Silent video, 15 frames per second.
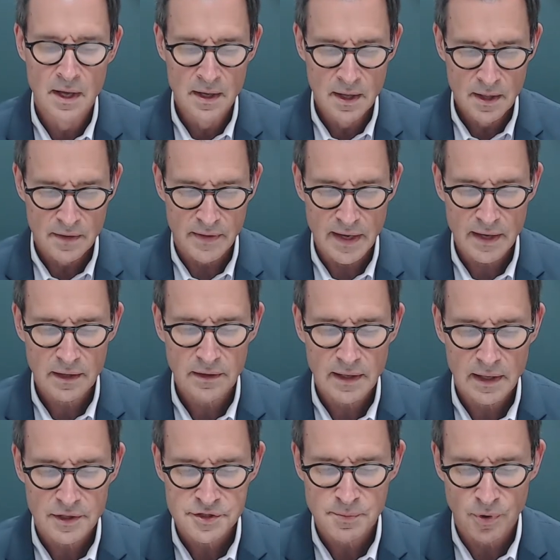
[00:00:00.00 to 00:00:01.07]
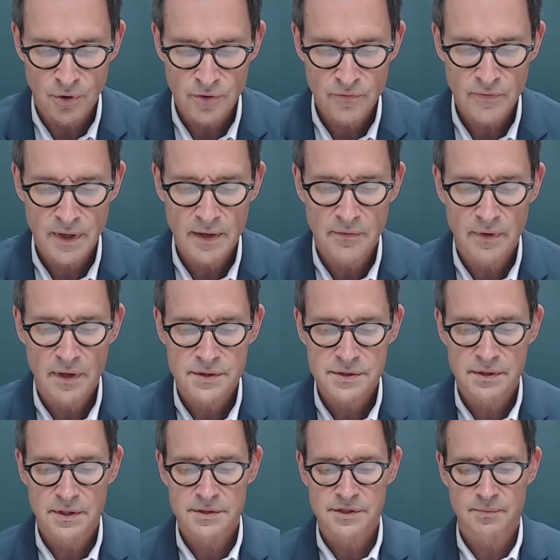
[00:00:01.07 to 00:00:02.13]
That allows bona fide
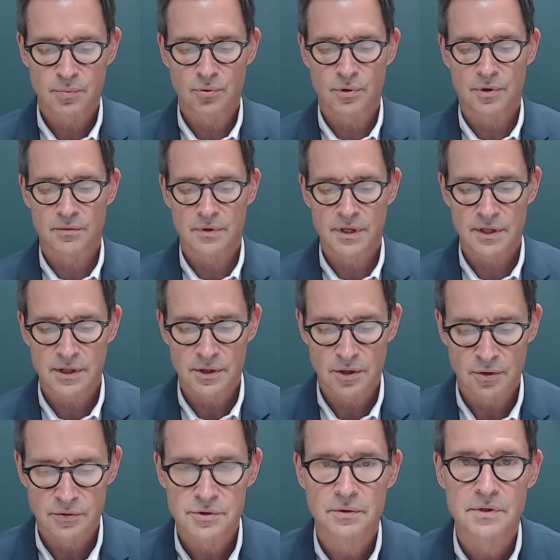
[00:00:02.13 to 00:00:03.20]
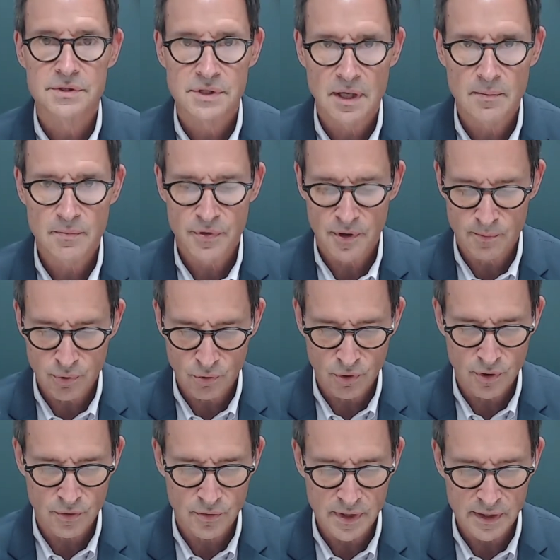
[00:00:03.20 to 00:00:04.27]
residents of Puerto Rico to exempt their
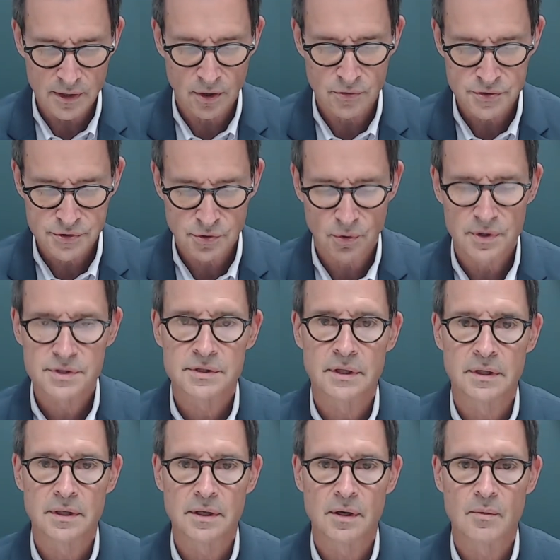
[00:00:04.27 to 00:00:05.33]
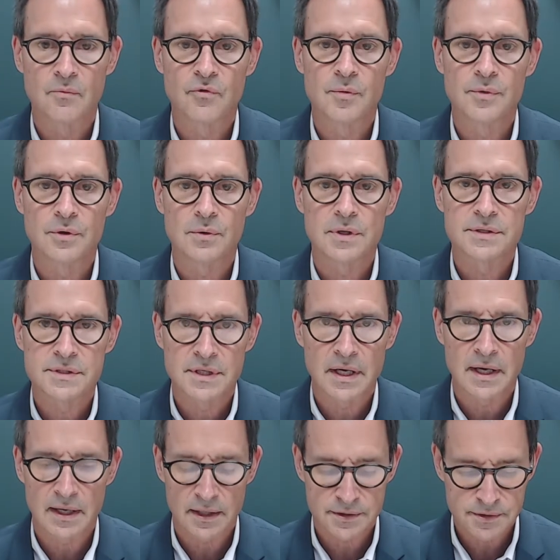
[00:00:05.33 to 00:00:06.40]
Puerto Rico source income from U.S.
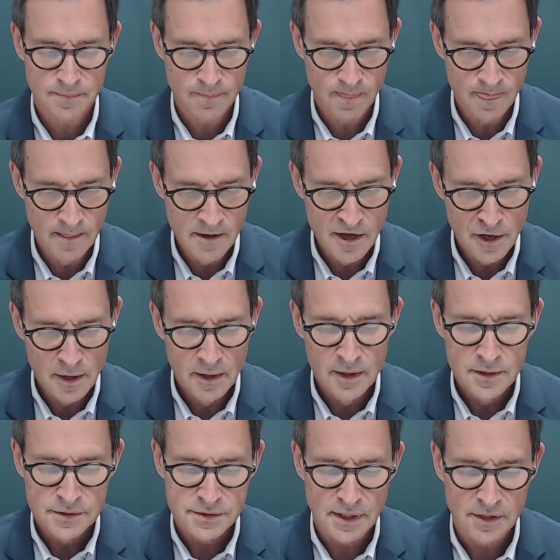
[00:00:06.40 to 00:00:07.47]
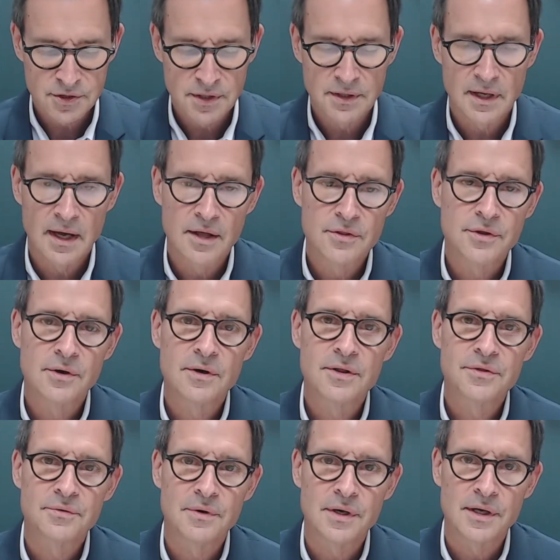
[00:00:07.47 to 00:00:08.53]
tax. Section
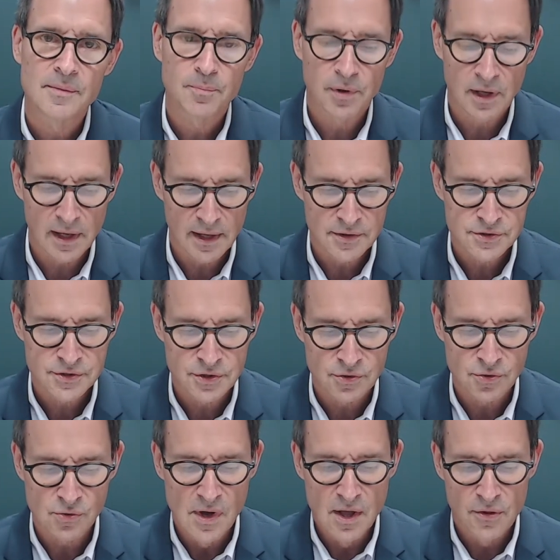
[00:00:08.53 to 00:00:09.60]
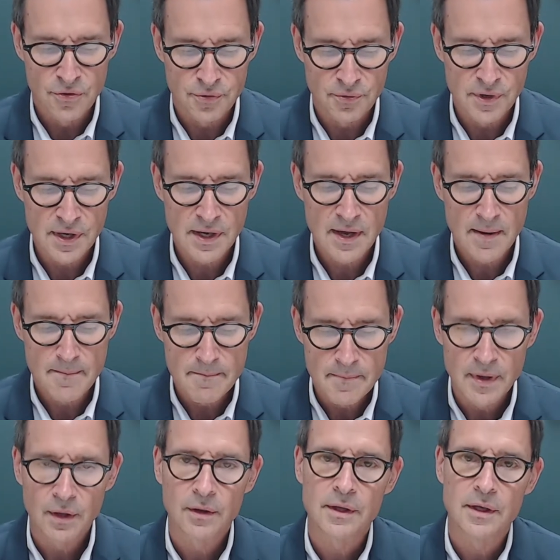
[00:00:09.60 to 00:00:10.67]
933 applies to 3
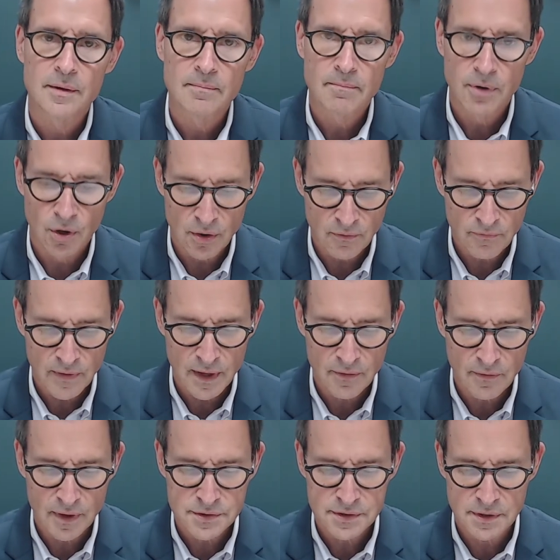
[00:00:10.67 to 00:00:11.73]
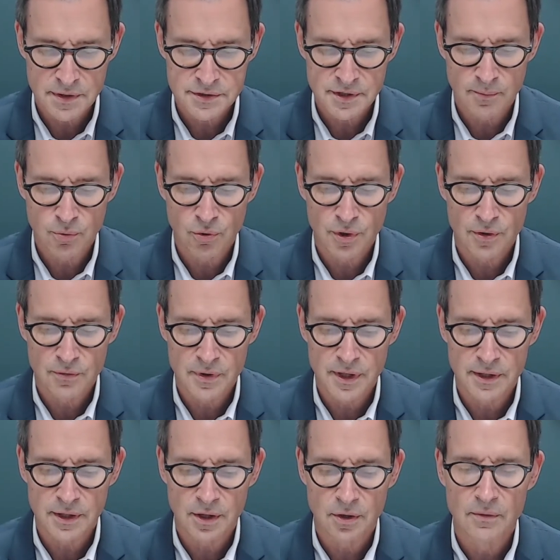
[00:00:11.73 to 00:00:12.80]
million bona fide residents of Puerto
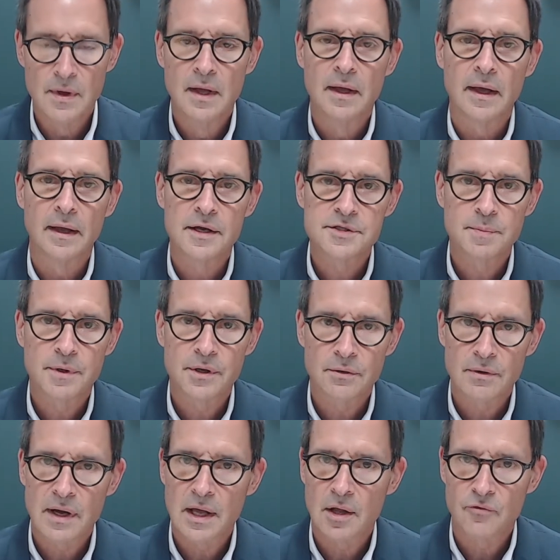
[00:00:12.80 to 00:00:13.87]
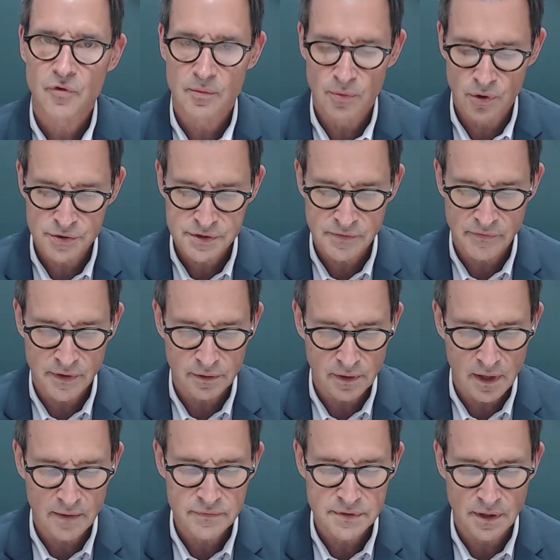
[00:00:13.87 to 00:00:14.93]
Rico and has been around for most of their
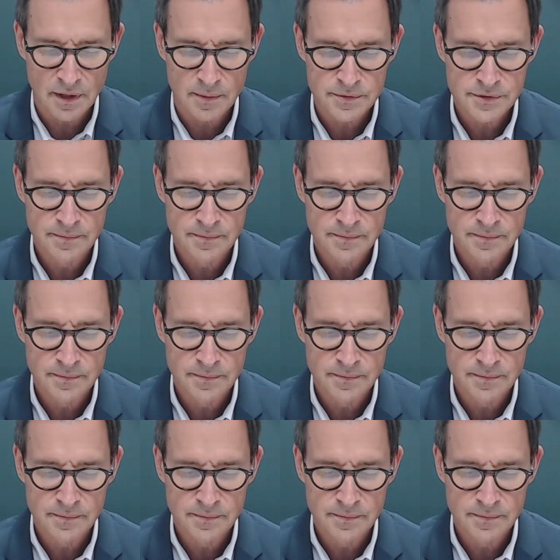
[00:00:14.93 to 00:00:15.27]
lifetimes.